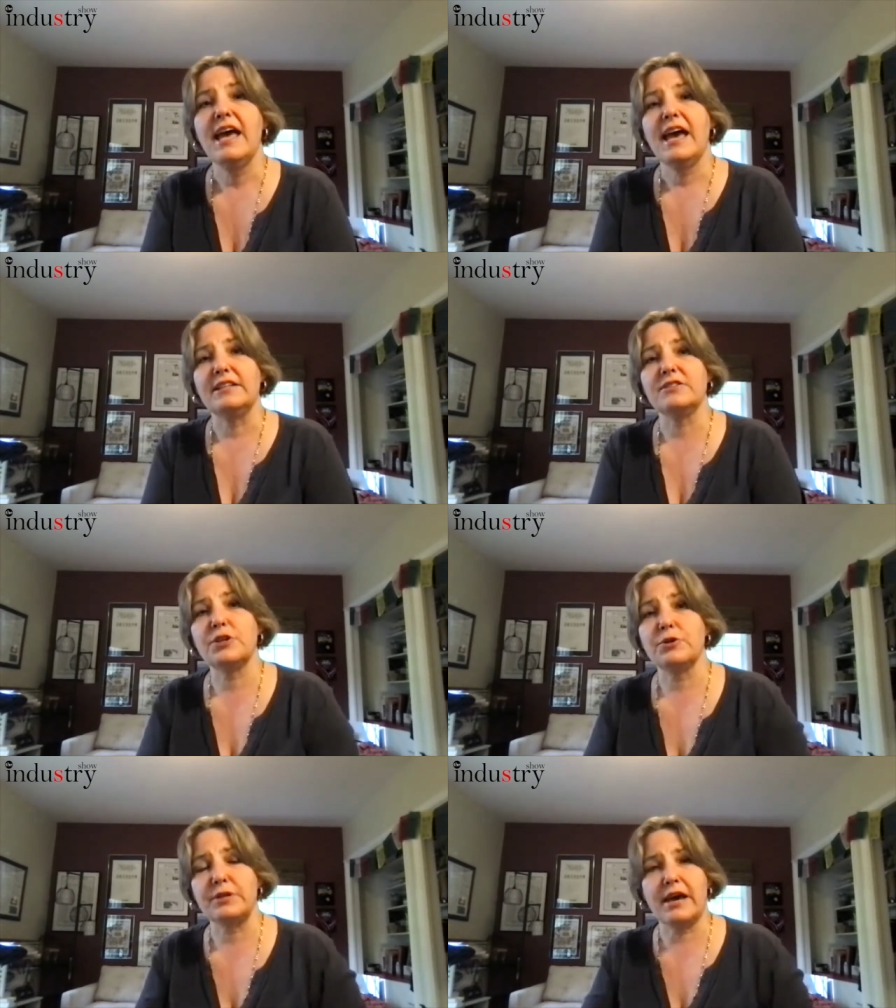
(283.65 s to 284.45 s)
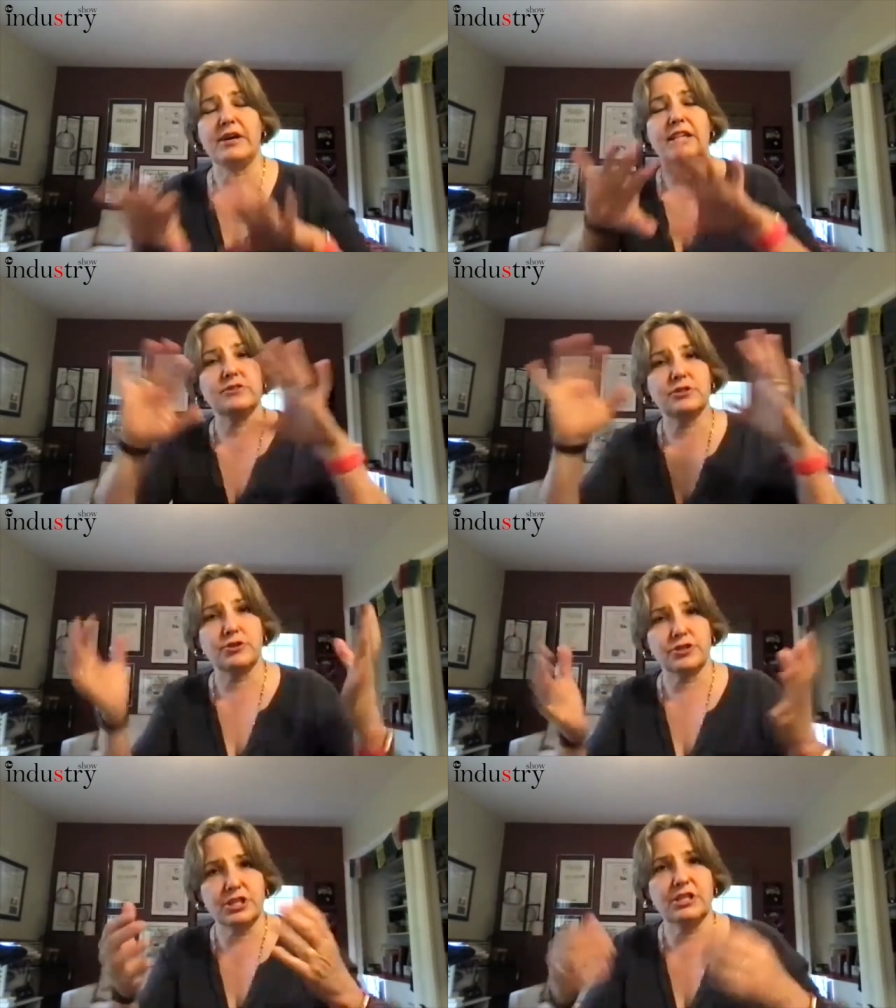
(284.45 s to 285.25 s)
And so now
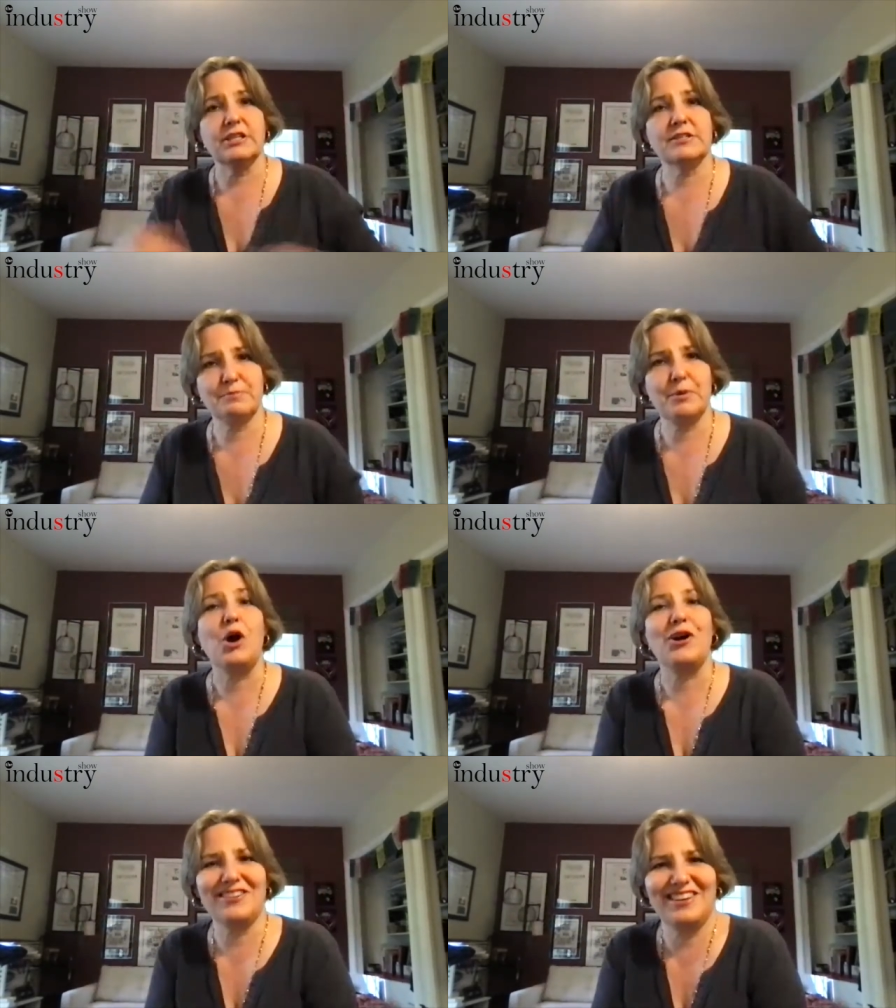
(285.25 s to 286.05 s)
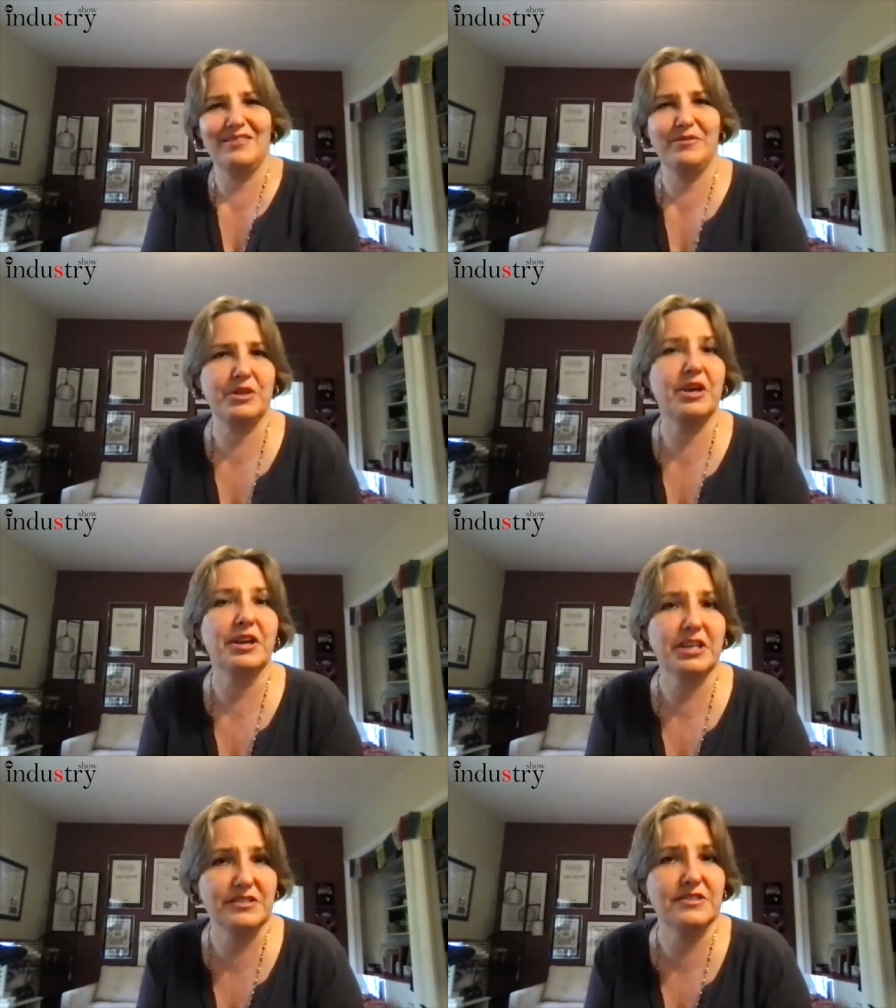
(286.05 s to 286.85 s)
EdSurge is part of the
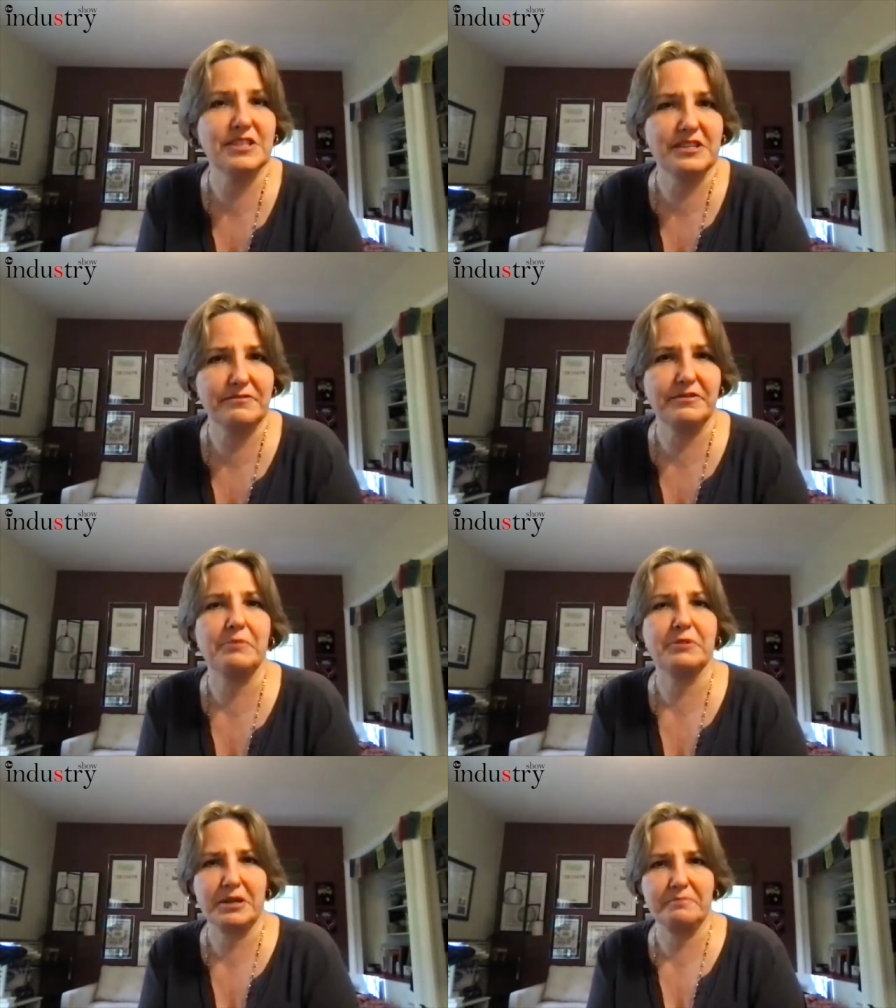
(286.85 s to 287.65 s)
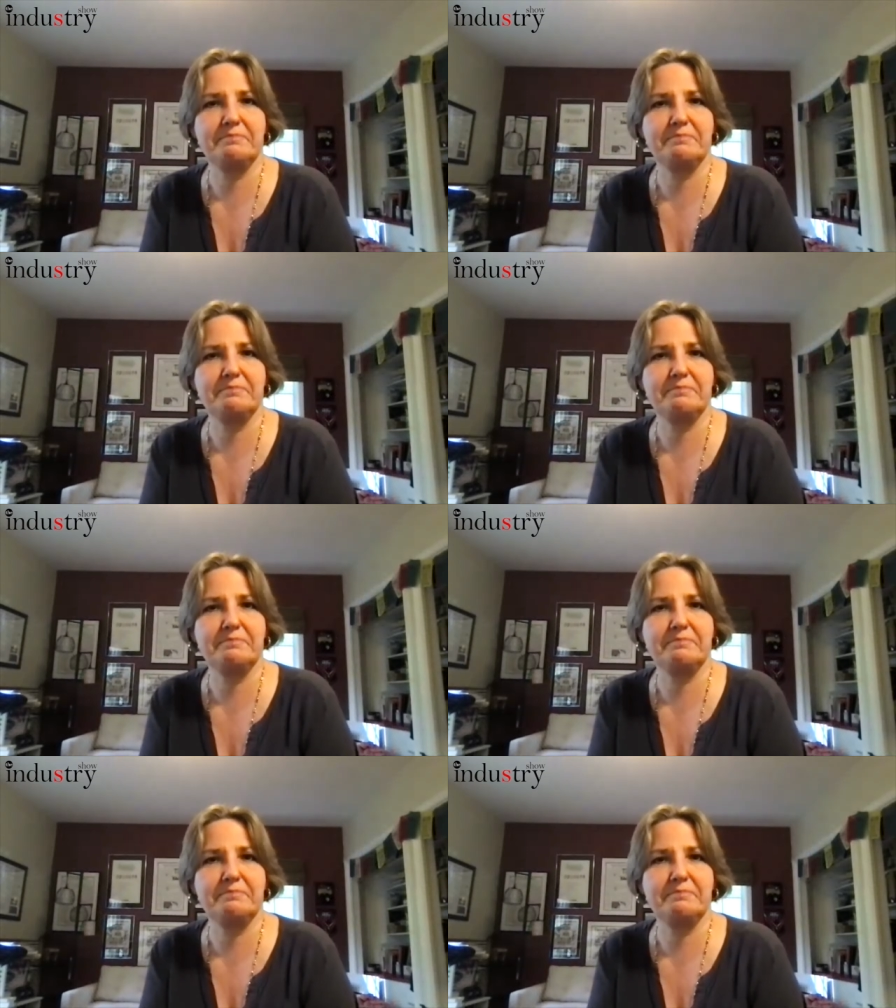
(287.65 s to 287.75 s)
ISTE family.